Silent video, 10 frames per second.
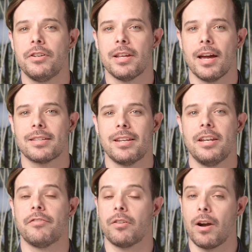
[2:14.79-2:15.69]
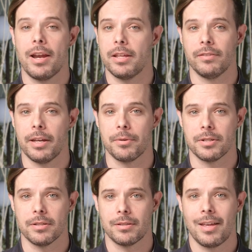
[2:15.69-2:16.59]
your text in a variety of
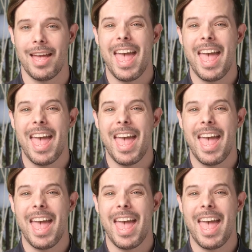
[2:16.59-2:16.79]
languages.